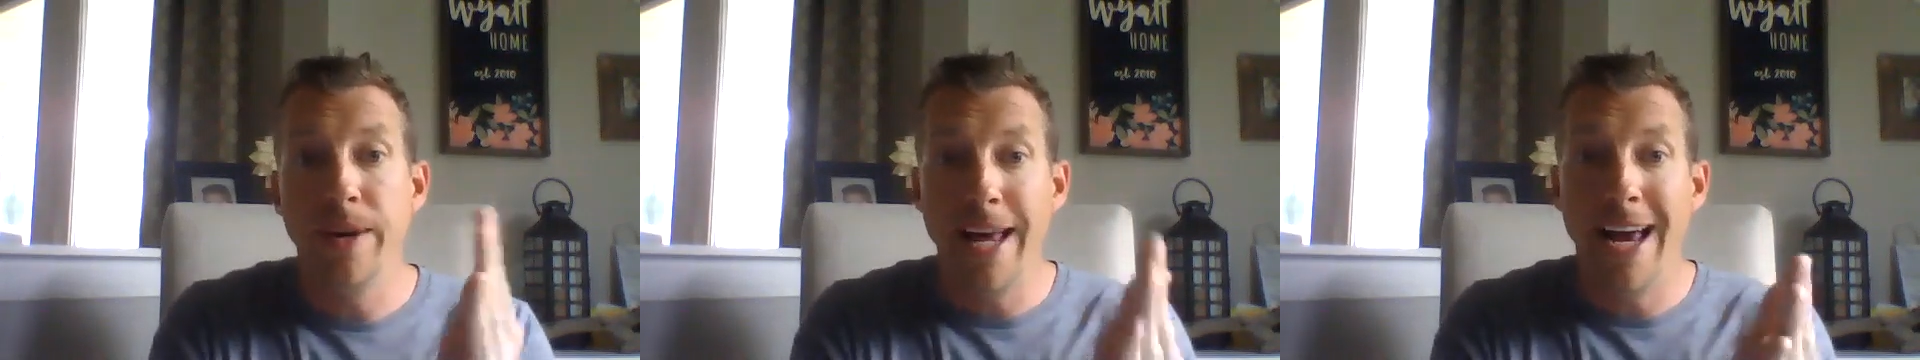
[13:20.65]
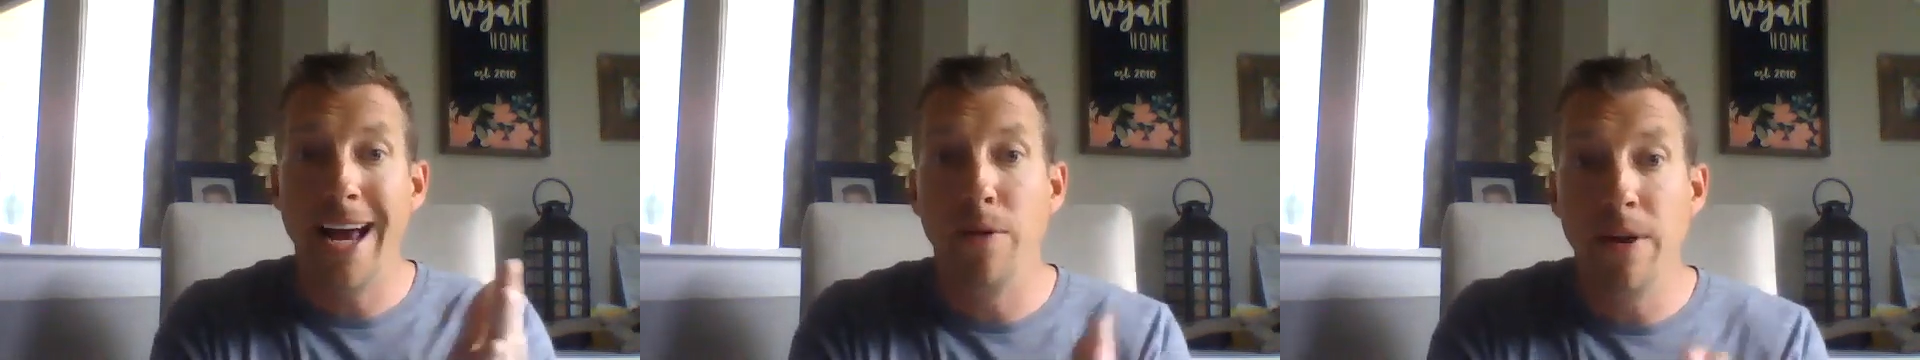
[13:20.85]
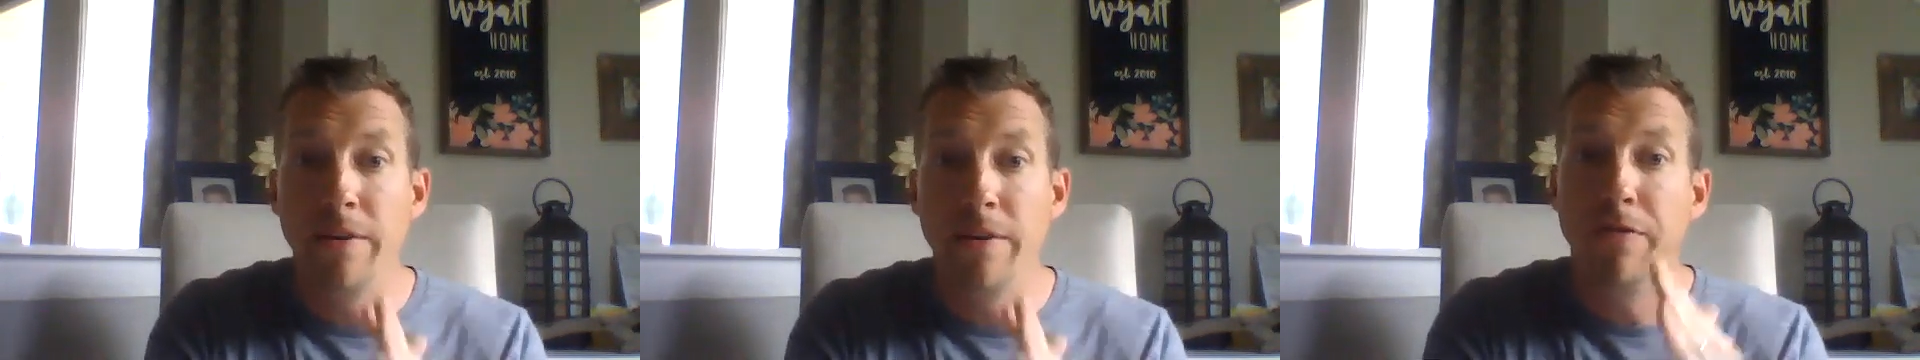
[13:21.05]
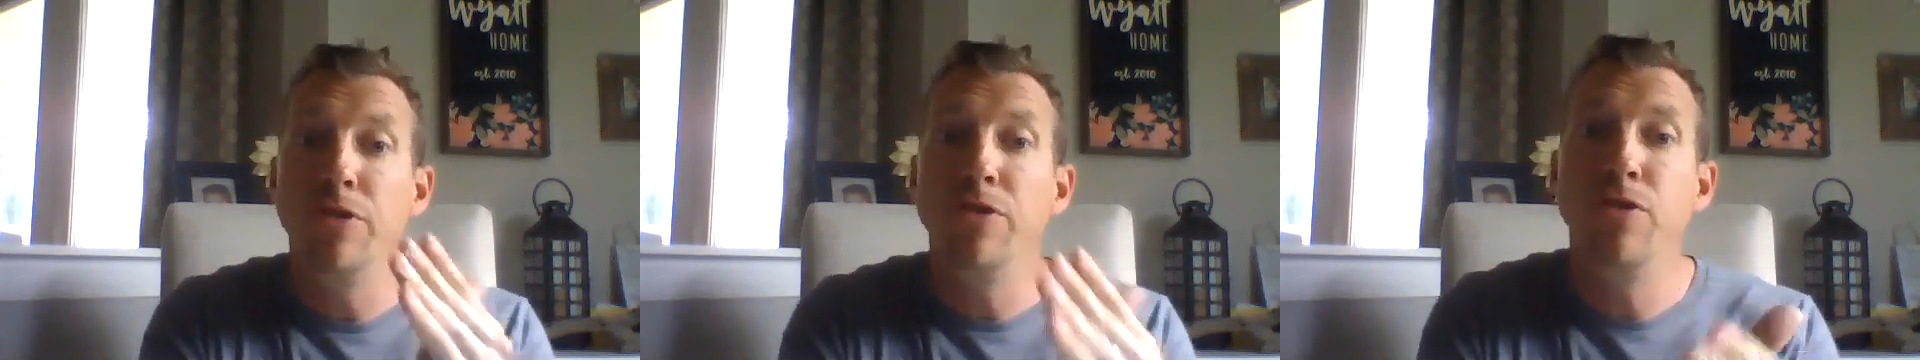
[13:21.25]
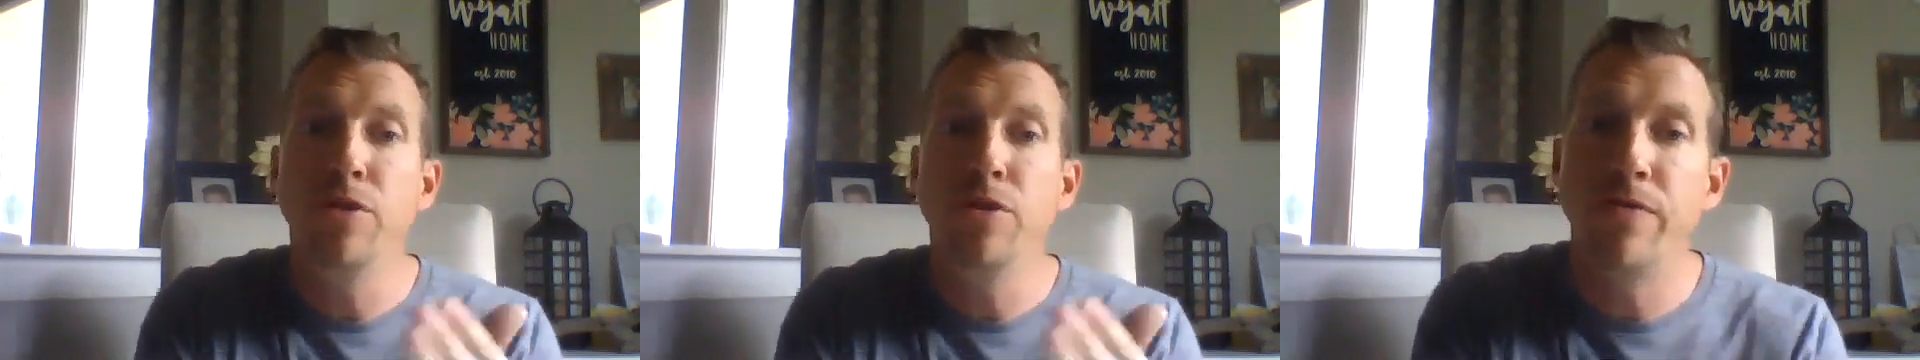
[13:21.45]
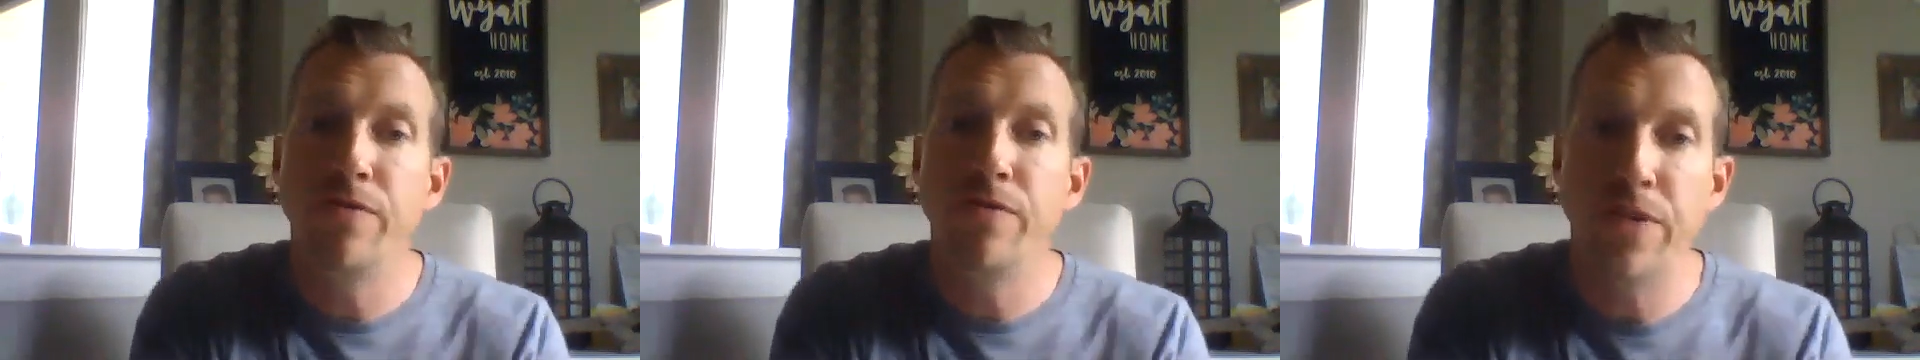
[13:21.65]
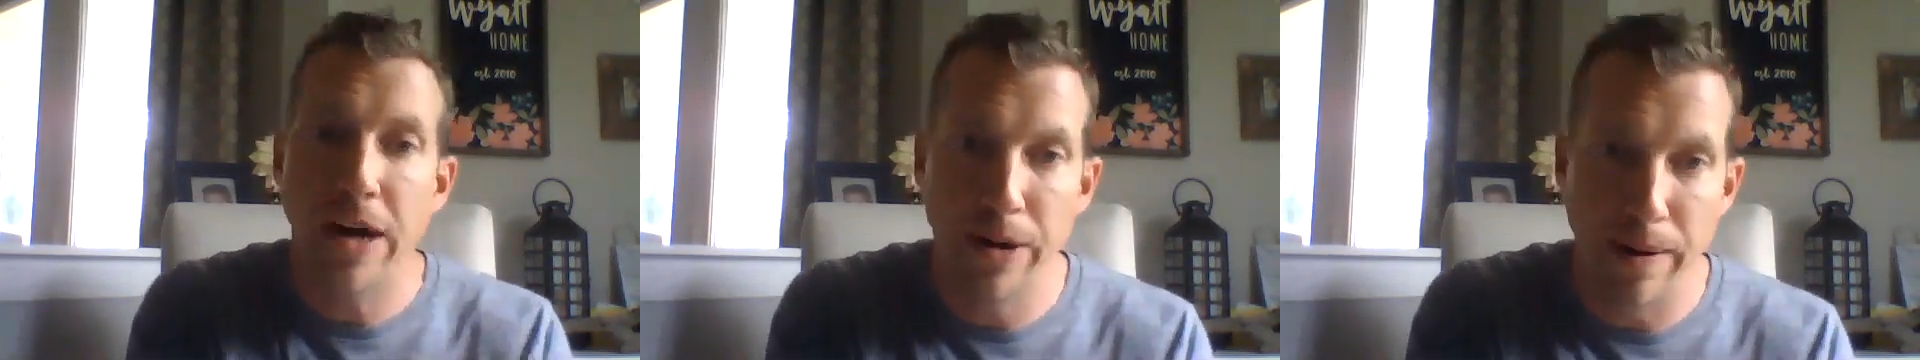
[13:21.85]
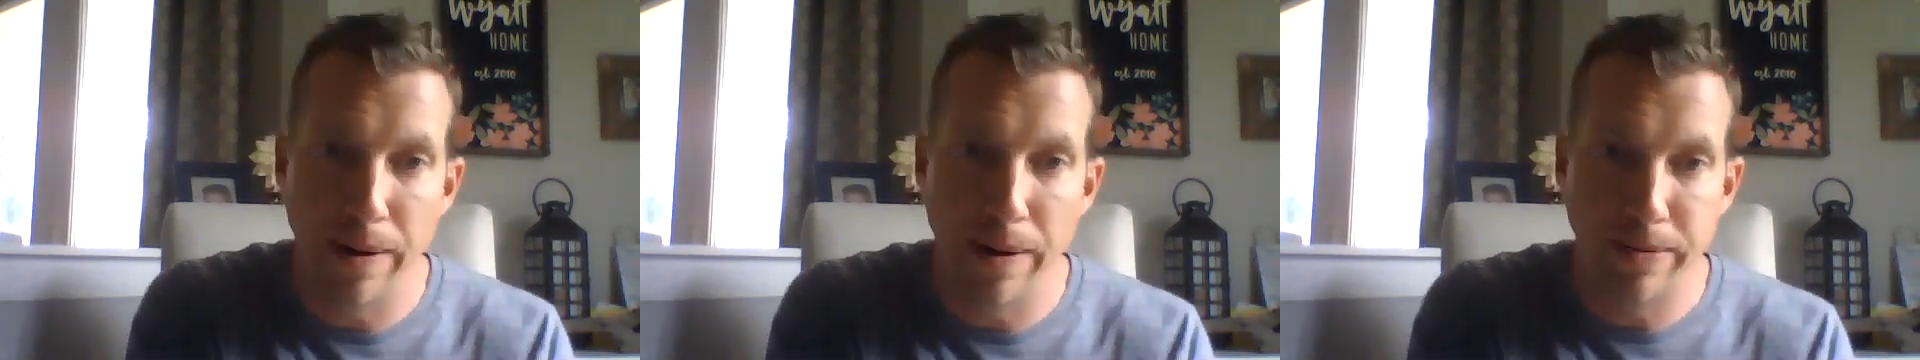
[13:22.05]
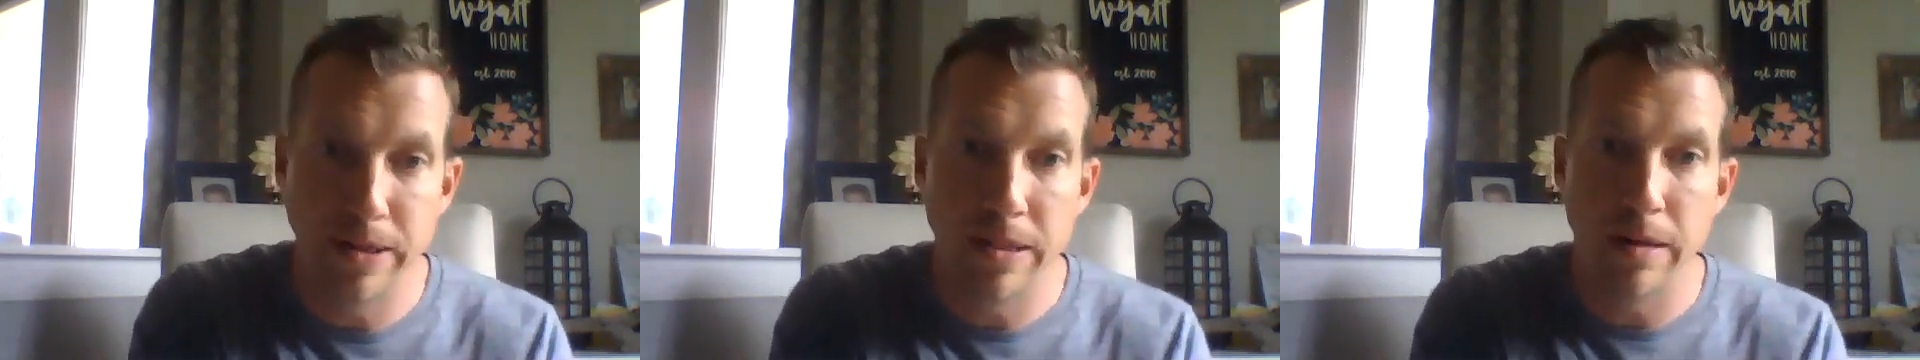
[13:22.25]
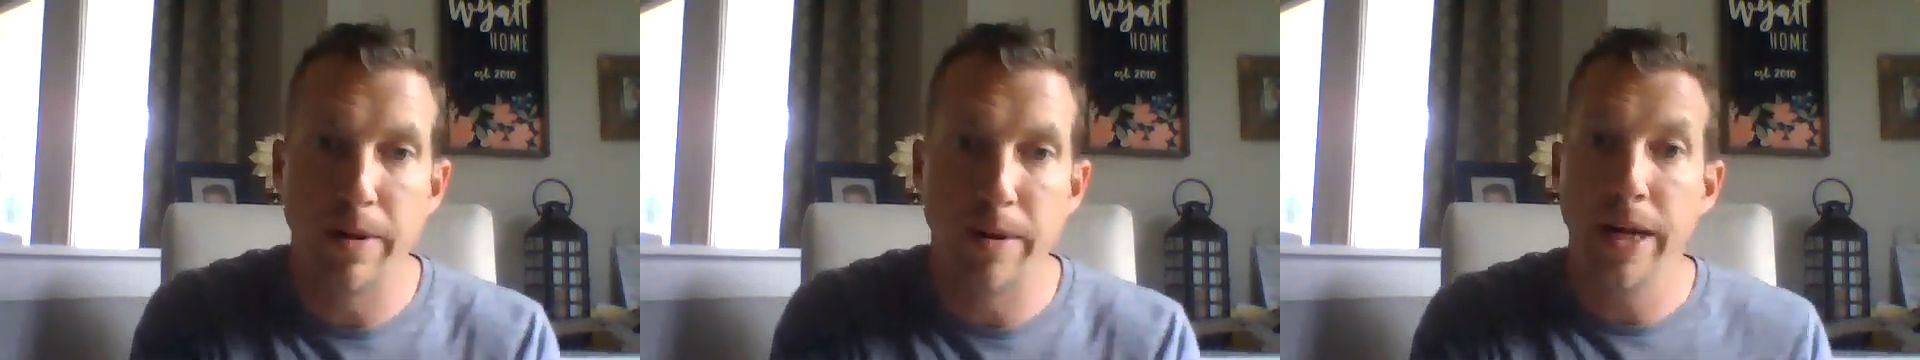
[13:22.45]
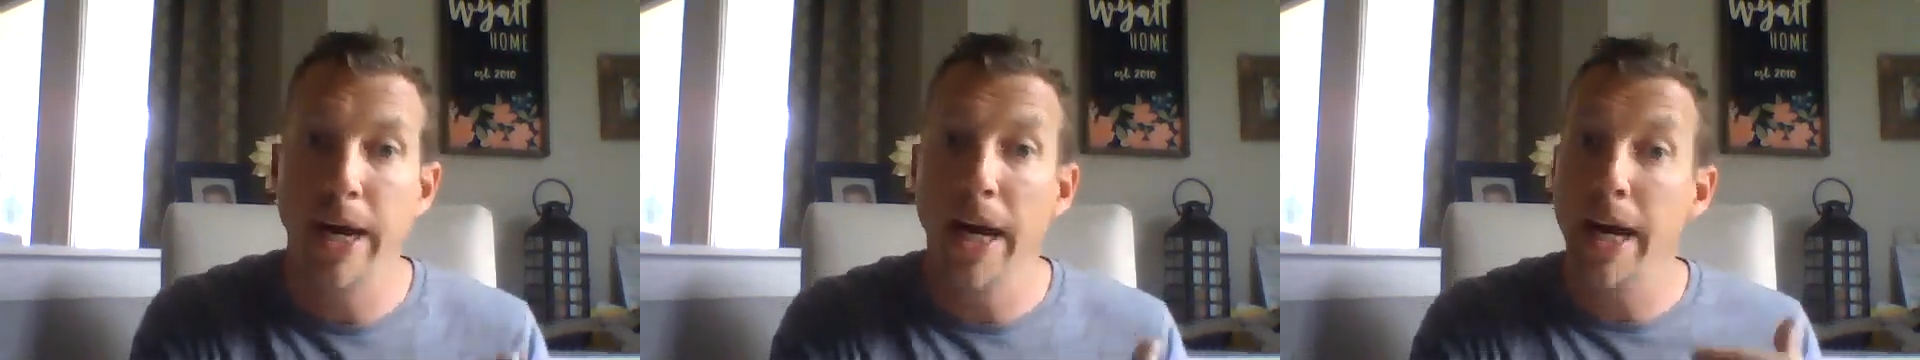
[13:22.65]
Now, if you do follow up with somebody